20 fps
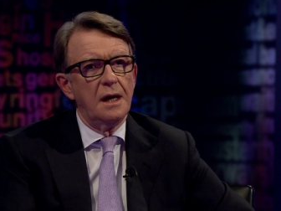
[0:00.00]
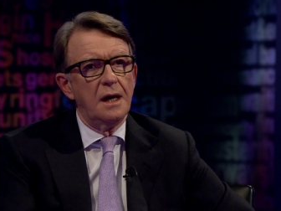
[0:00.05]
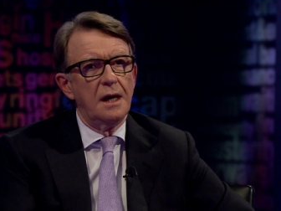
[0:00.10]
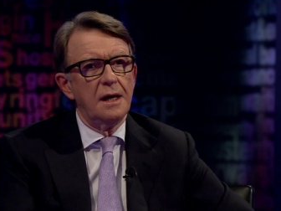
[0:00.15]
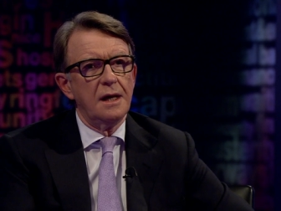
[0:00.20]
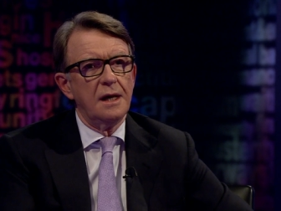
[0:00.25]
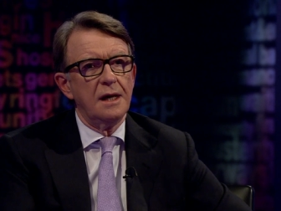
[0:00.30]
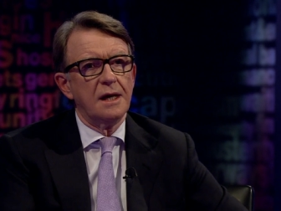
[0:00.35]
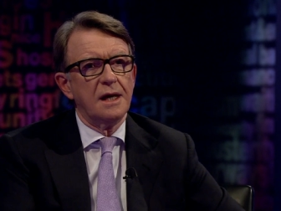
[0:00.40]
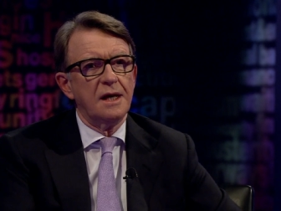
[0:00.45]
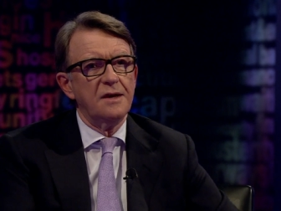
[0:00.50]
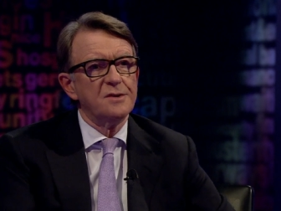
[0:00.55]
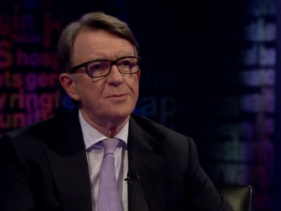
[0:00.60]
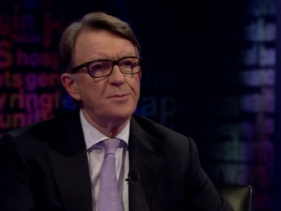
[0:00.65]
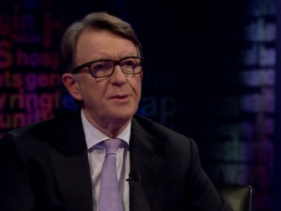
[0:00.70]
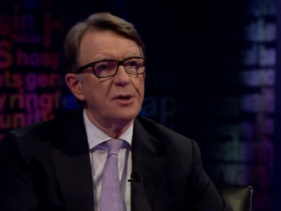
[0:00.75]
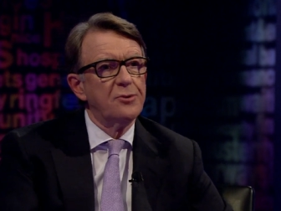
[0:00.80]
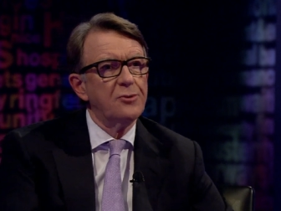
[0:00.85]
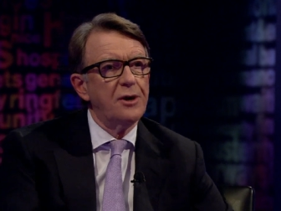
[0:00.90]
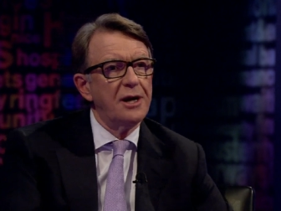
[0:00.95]
It gives
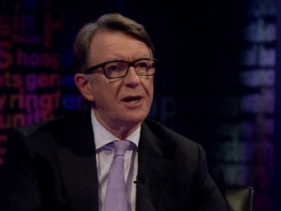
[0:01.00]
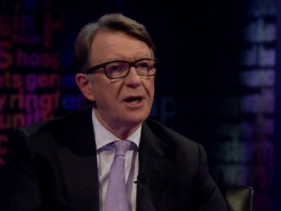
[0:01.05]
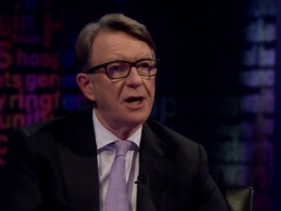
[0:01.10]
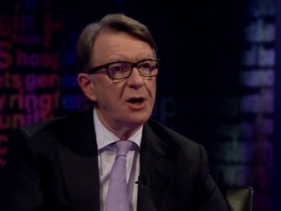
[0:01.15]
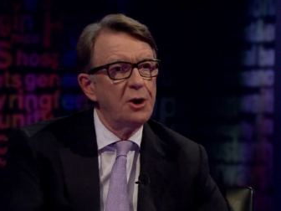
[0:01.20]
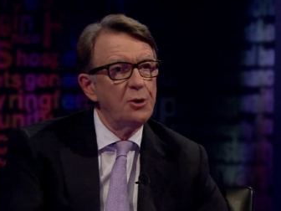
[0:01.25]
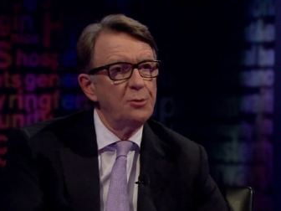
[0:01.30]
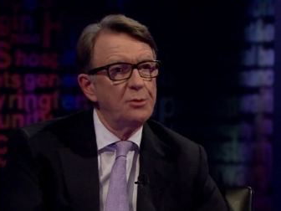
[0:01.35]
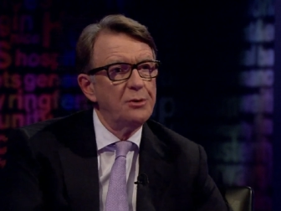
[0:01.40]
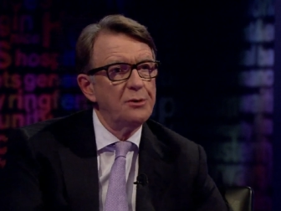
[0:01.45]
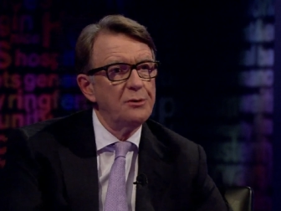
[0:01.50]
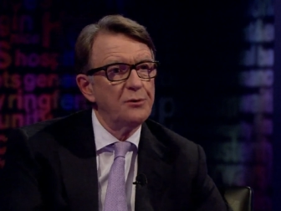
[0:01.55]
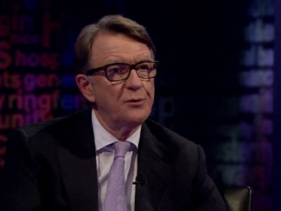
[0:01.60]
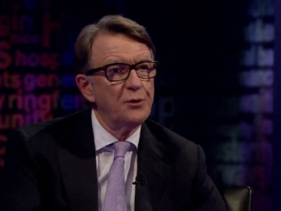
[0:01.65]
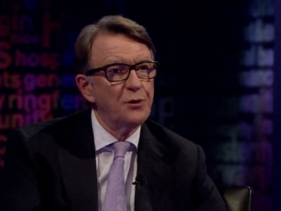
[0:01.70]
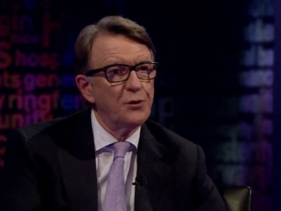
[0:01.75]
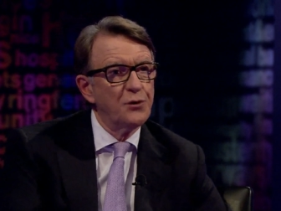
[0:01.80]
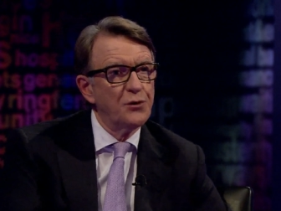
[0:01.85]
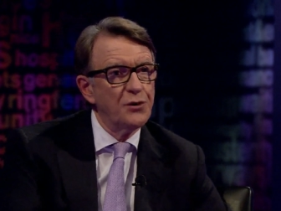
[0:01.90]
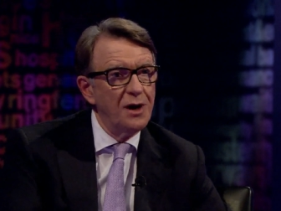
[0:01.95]
me great hope
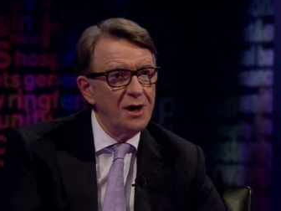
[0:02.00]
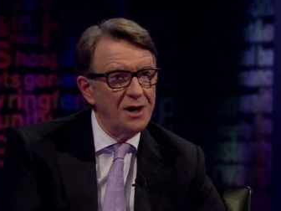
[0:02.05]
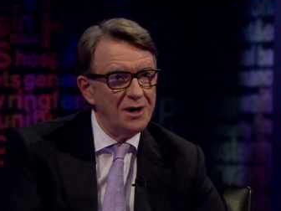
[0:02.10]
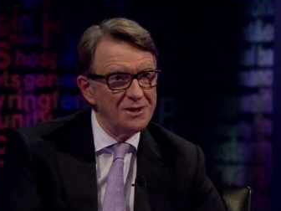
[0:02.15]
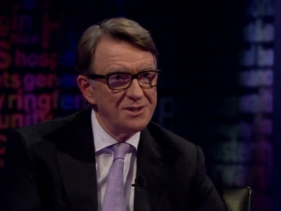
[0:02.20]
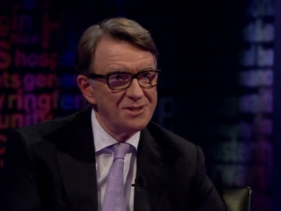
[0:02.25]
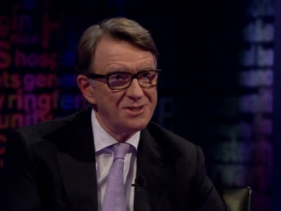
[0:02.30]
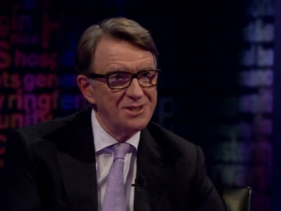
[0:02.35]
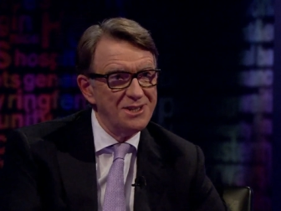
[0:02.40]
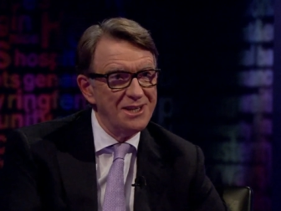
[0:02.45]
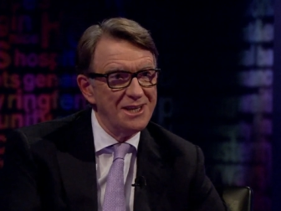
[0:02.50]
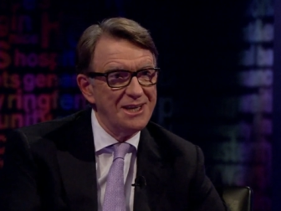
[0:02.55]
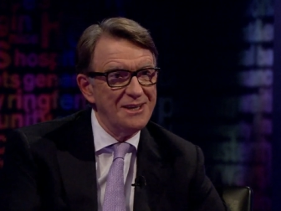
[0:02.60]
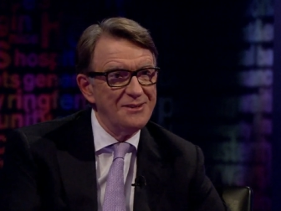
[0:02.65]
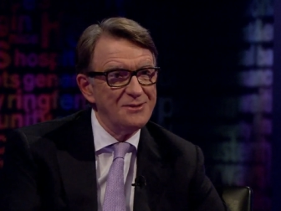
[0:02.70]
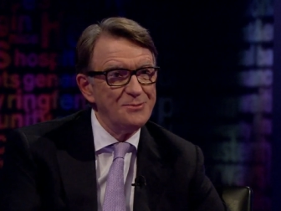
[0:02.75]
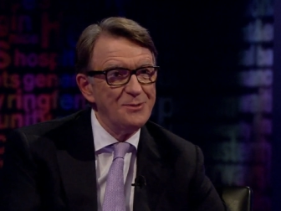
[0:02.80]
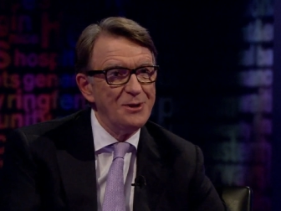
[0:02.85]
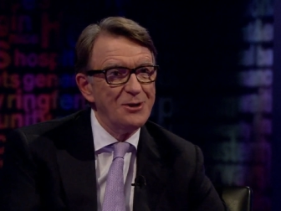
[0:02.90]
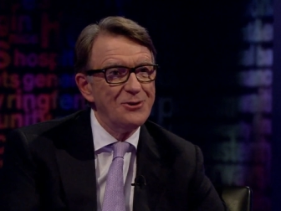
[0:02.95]
for France, and it
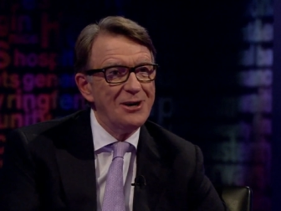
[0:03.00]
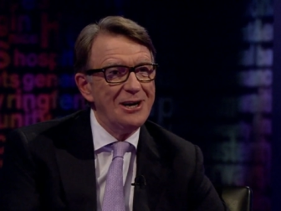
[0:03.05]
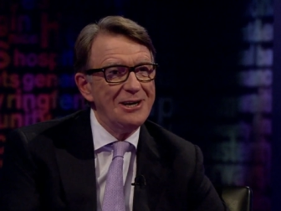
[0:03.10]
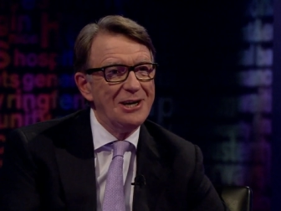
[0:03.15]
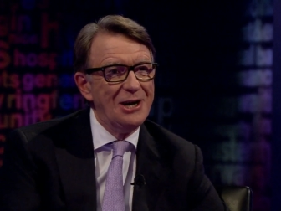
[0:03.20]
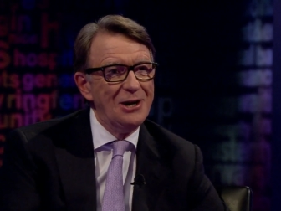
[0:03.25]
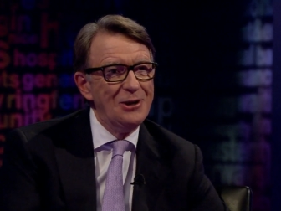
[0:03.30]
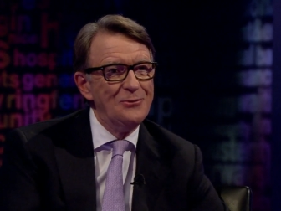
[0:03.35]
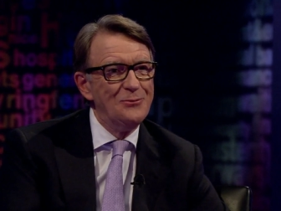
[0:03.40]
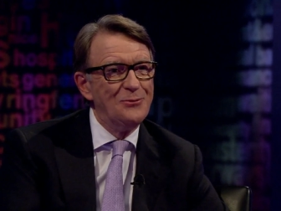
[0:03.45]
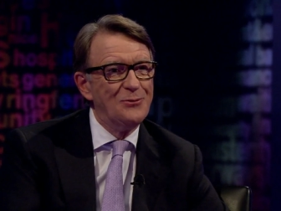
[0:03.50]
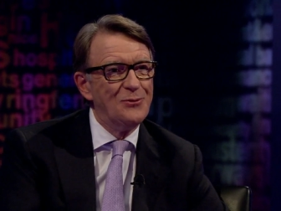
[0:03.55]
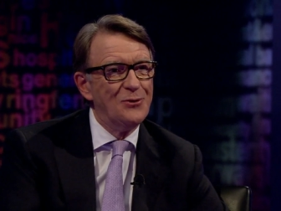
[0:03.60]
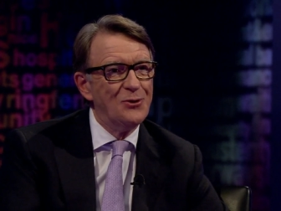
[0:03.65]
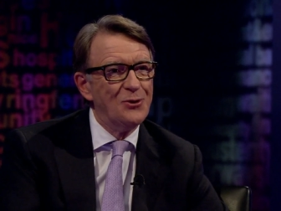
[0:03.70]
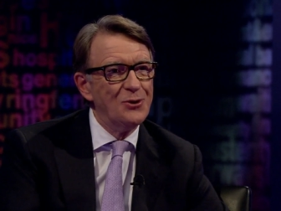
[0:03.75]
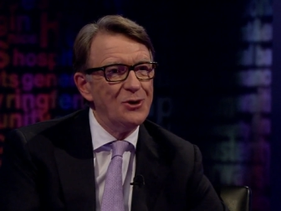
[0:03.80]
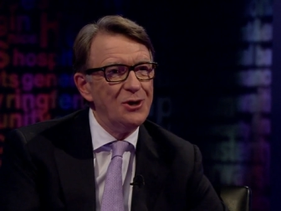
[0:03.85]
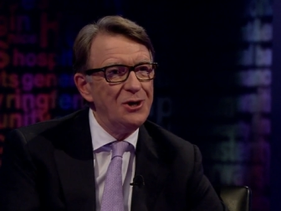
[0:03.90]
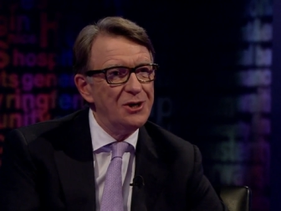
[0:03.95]
gives me great hope
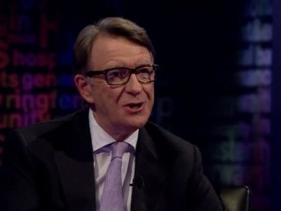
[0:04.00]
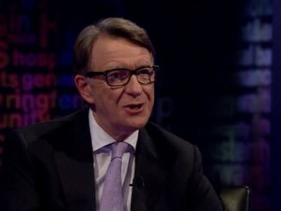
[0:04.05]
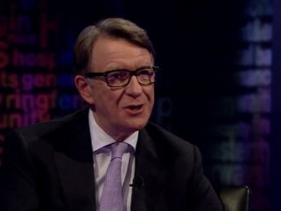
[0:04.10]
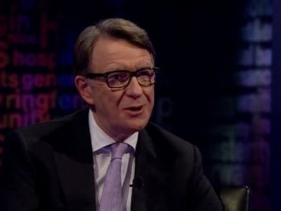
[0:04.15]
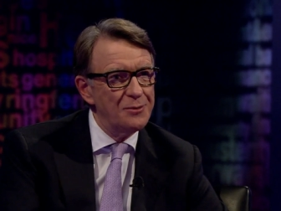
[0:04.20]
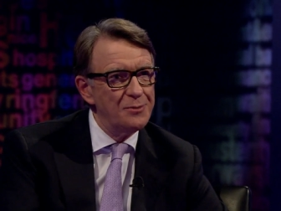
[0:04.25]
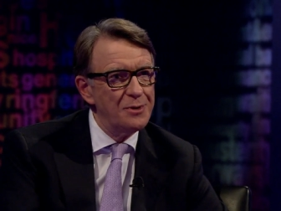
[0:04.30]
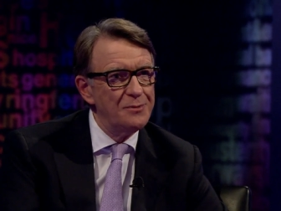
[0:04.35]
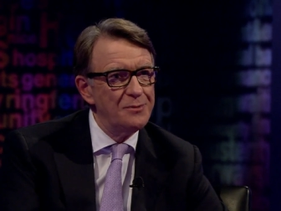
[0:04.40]
for Europe.